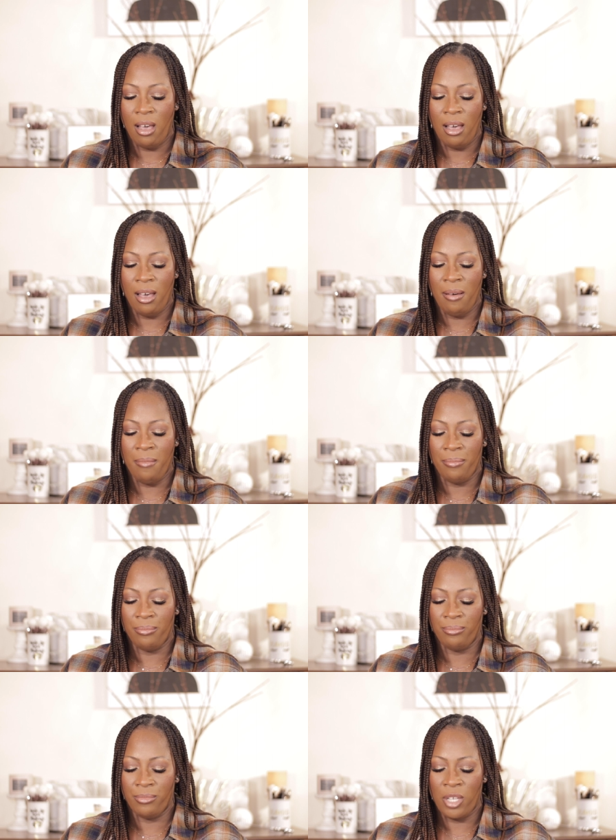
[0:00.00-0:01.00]
Um,
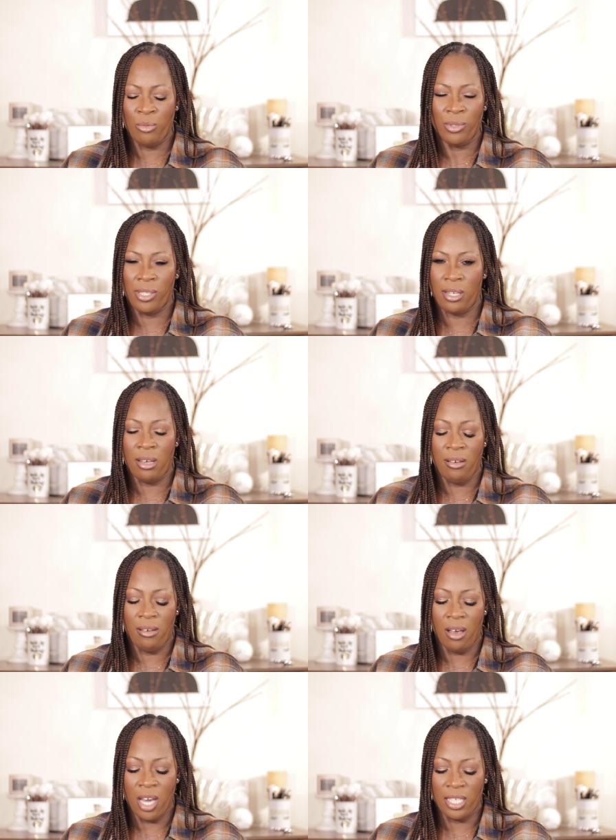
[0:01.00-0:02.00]
it was uh,
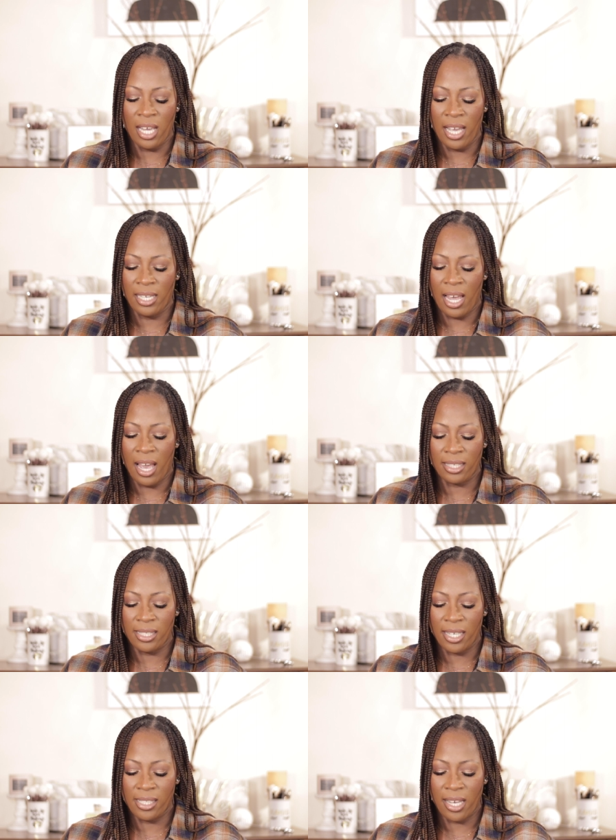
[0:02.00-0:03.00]
online
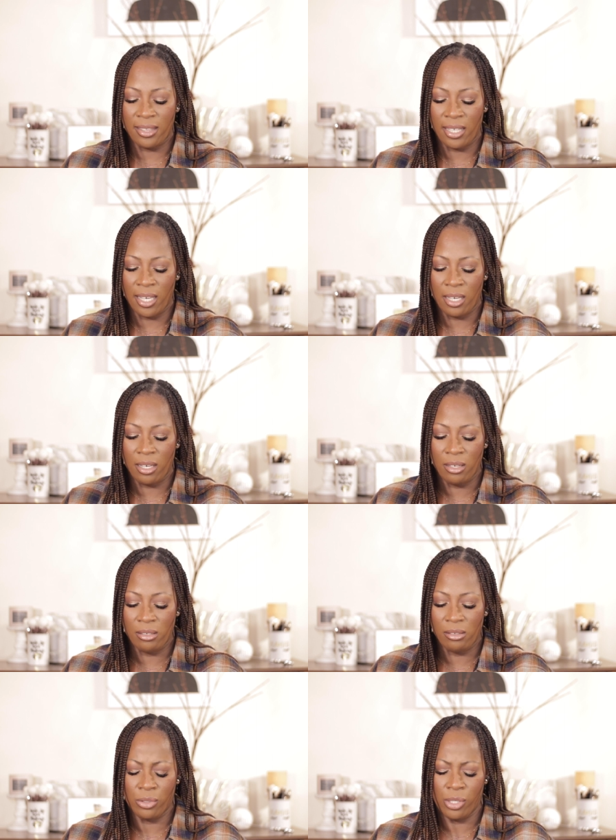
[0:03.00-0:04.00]
access, I think,
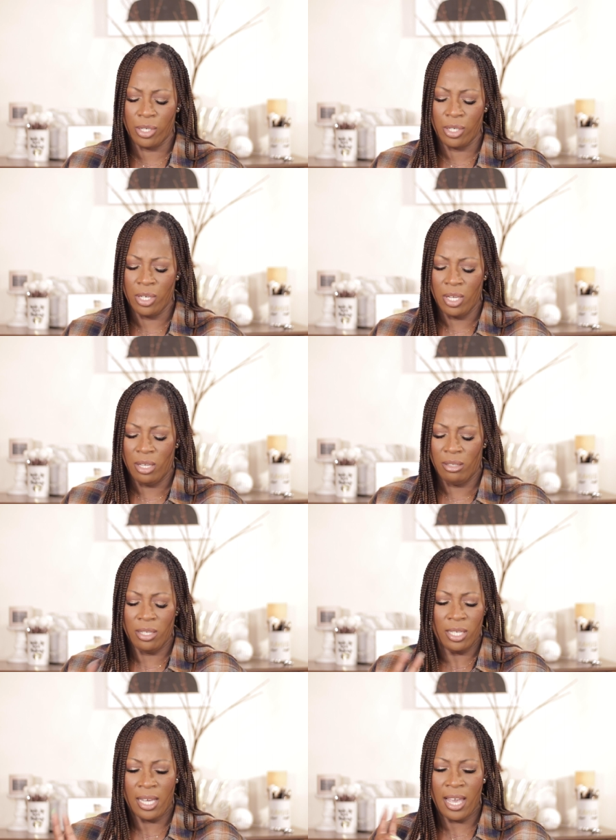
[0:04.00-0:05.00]
or
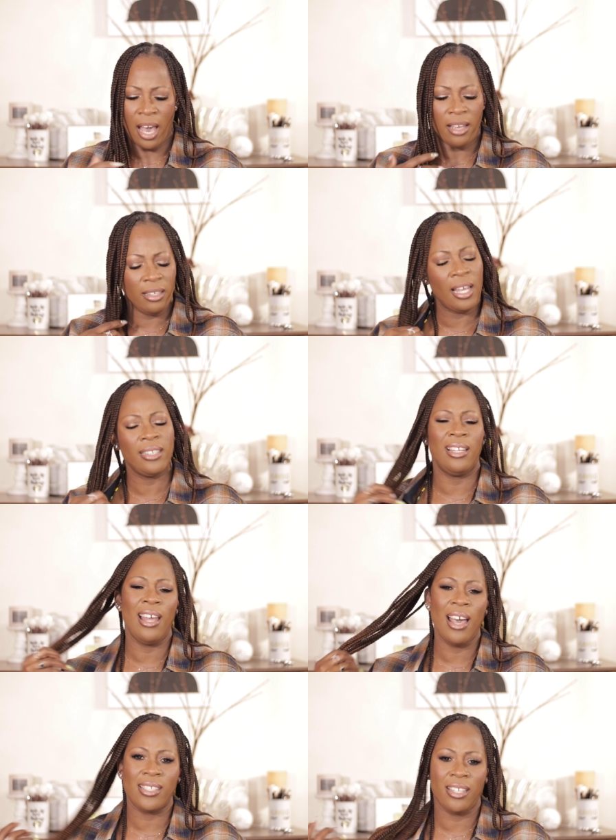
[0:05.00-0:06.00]
the day, like the
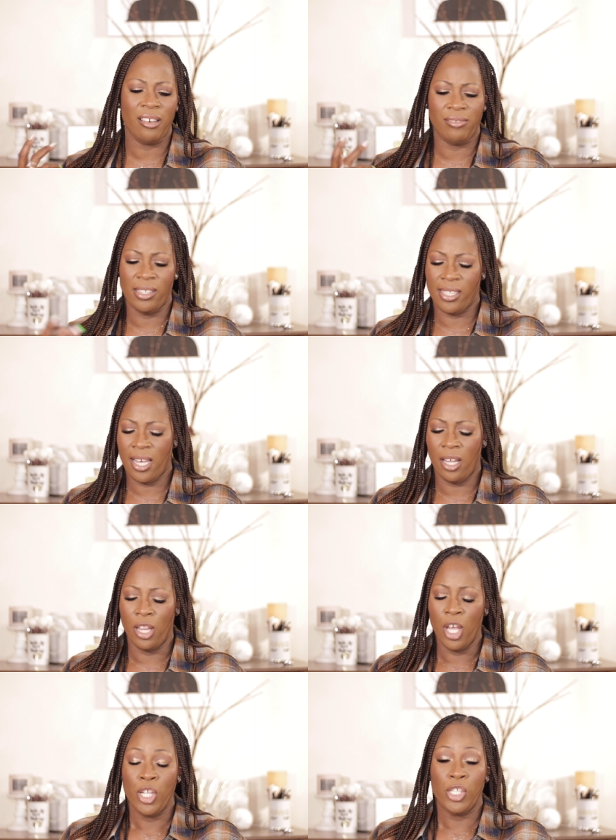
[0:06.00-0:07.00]
last day of the sale.
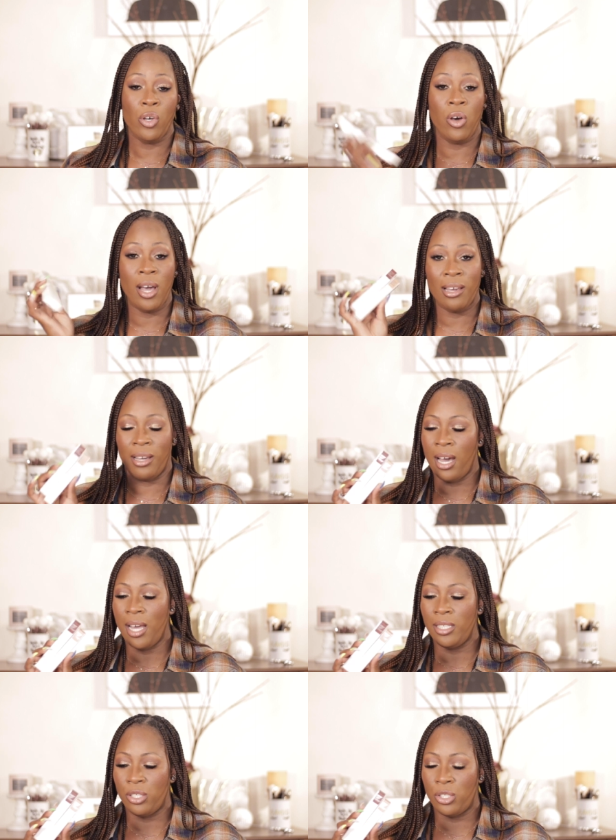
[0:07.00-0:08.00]
So I
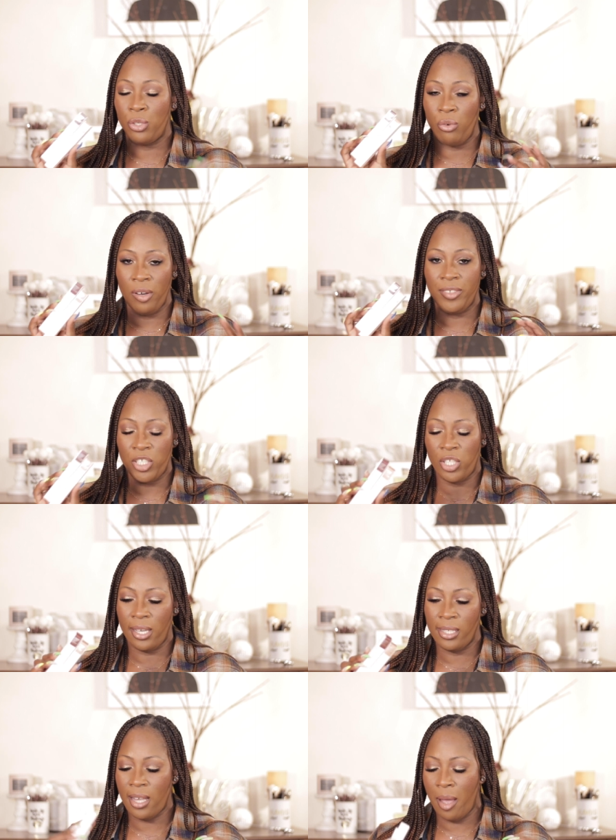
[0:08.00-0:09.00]
got two of the
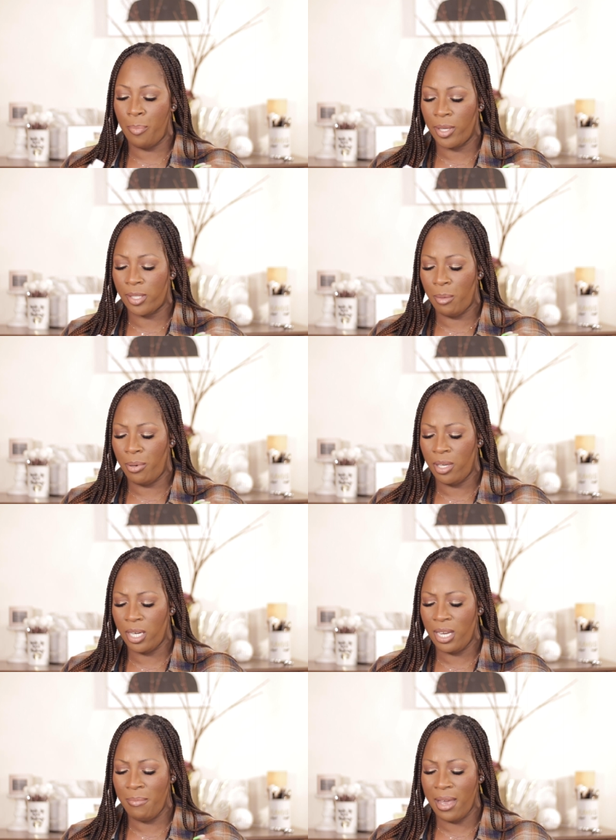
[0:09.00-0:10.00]
shades. I picked up
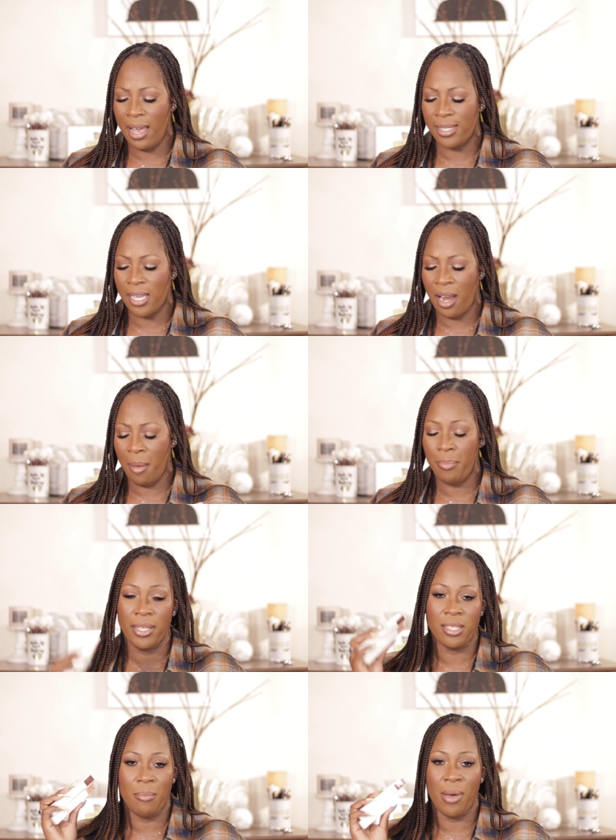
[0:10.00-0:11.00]
Honey Matte and I
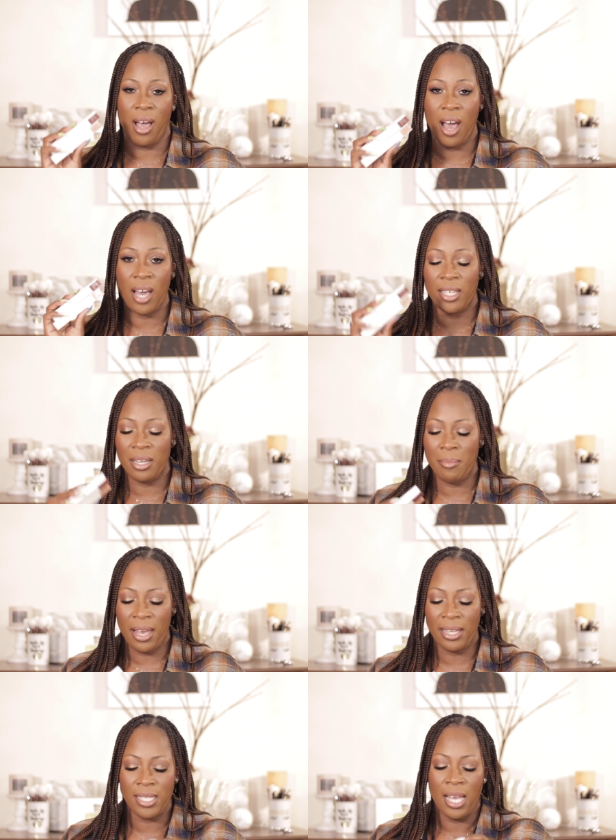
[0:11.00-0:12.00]
picked up Mahogany
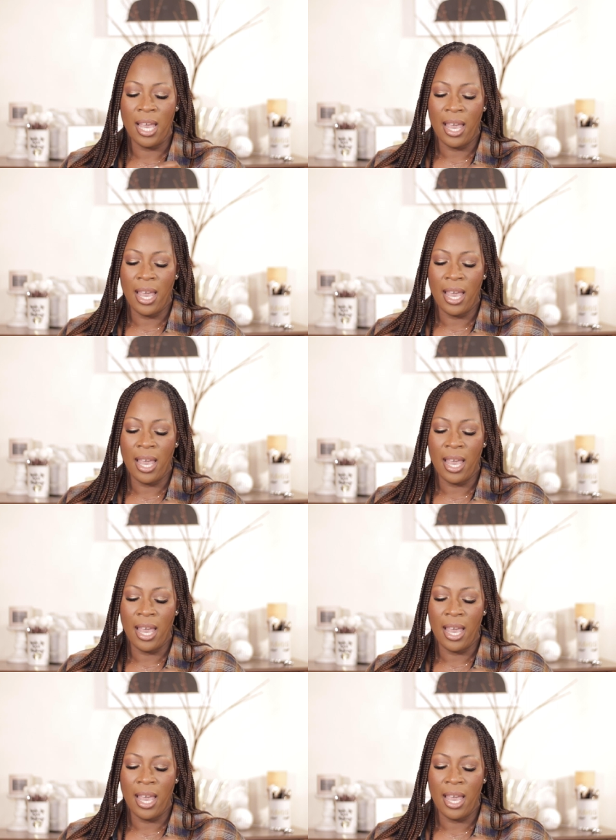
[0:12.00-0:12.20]
Matte.